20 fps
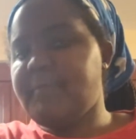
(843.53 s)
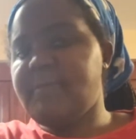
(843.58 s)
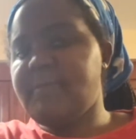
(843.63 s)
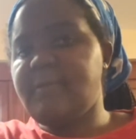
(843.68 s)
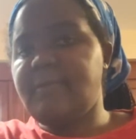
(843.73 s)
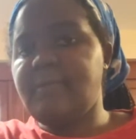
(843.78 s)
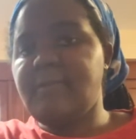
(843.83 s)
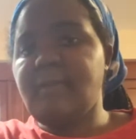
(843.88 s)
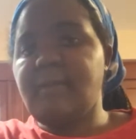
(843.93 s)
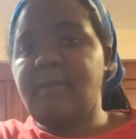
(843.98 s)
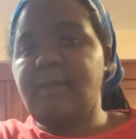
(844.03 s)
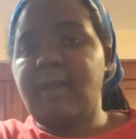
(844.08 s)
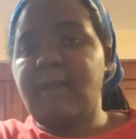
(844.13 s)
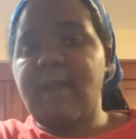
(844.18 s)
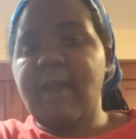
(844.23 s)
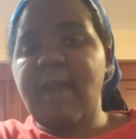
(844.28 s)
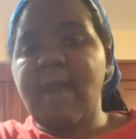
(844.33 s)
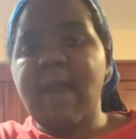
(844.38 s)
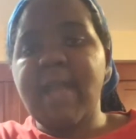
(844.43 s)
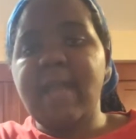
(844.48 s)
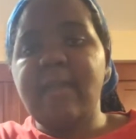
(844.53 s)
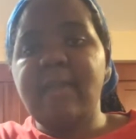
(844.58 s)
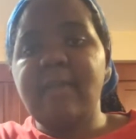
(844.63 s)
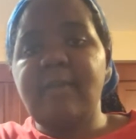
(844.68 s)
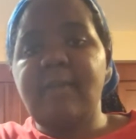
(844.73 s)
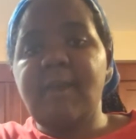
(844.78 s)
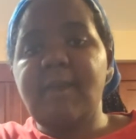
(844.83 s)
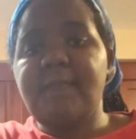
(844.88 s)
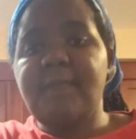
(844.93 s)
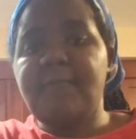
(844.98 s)
it on a higher
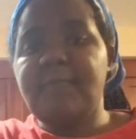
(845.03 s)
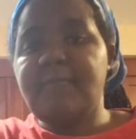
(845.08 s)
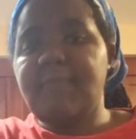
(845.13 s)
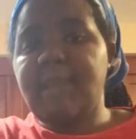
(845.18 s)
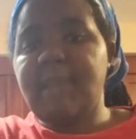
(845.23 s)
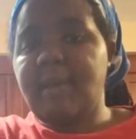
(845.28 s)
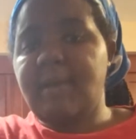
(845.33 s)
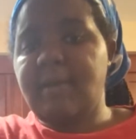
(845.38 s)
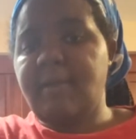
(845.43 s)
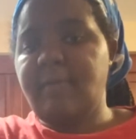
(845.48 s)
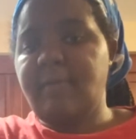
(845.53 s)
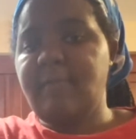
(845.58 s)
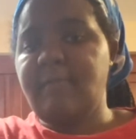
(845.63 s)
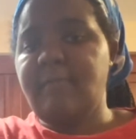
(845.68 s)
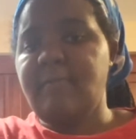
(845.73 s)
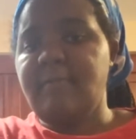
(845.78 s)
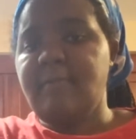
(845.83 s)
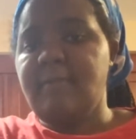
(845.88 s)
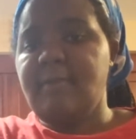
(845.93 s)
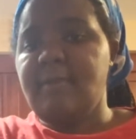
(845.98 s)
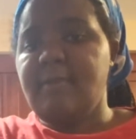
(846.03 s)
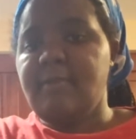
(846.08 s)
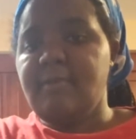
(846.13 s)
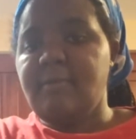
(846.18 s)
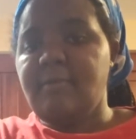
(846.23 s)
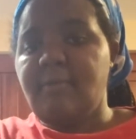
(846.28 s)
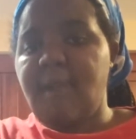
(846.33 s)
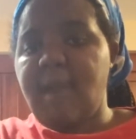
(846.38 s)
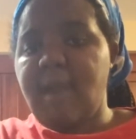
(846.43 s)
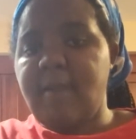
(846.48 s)
level now
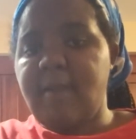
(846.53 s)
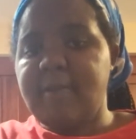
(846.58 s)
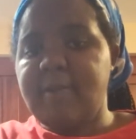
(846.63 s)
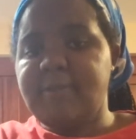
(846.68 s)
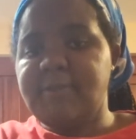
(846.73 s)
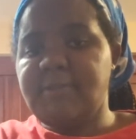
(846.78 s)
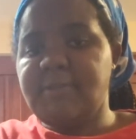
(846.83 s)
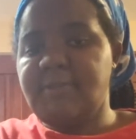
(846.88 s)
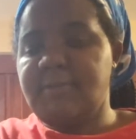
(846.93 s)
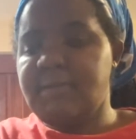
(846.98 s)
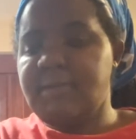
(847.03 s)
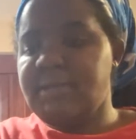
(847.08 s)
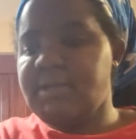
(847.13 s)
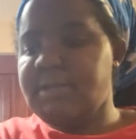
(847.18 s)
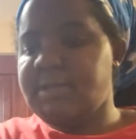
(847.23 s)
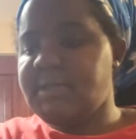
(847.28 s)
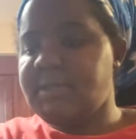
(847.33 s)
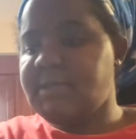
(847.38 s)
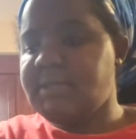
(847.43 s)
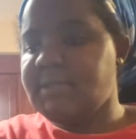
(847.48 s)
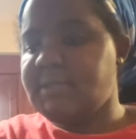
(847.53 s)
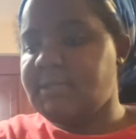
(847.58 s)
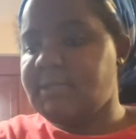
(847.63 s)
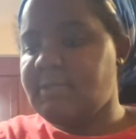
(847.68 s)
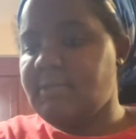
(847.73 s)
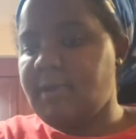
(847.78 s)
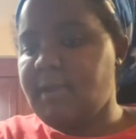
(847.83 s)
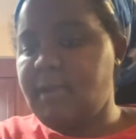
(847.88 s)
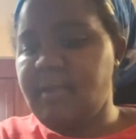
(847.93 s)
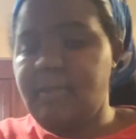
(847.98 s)
while it's doing it.
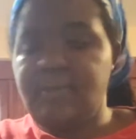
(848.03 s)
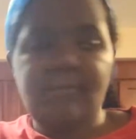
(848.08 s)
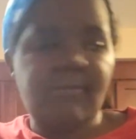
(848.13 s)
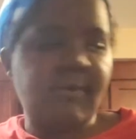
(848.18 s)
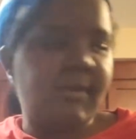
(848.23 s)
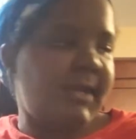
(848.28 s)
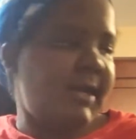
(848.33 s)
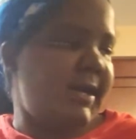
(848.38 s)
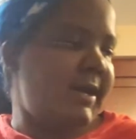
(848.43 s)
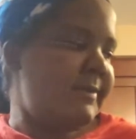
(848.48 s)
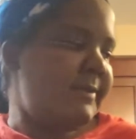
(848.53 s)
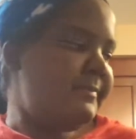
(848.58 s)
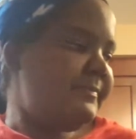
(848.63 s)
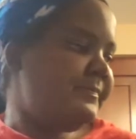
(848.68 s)
While you're doing that.